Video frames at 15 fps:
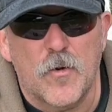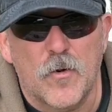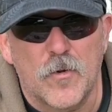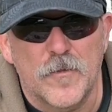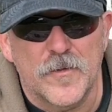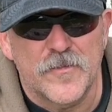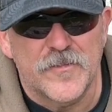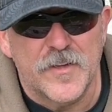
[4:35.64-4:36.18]

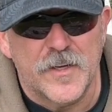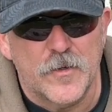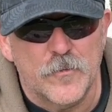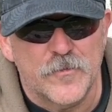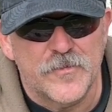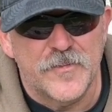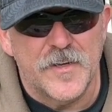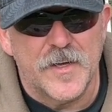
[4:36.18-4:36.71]
are the
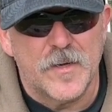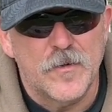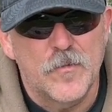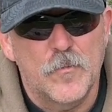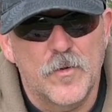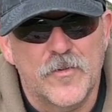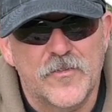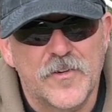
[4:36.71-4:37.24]
Signal Stick,
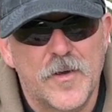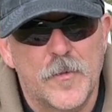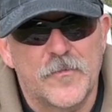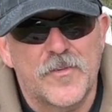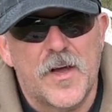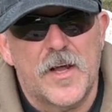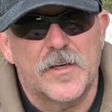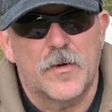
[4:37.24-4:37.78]
which
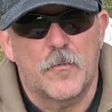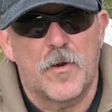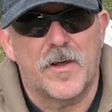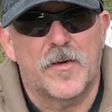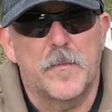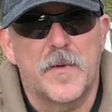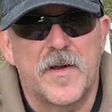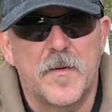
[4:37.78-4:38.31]
comes highly
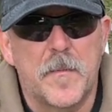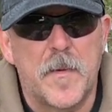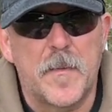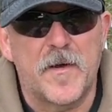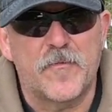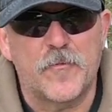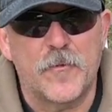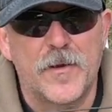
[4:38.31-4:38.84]
recommended by
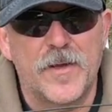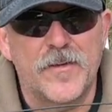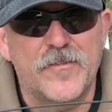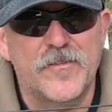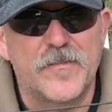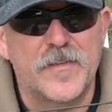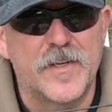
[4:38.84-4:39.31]
my friends.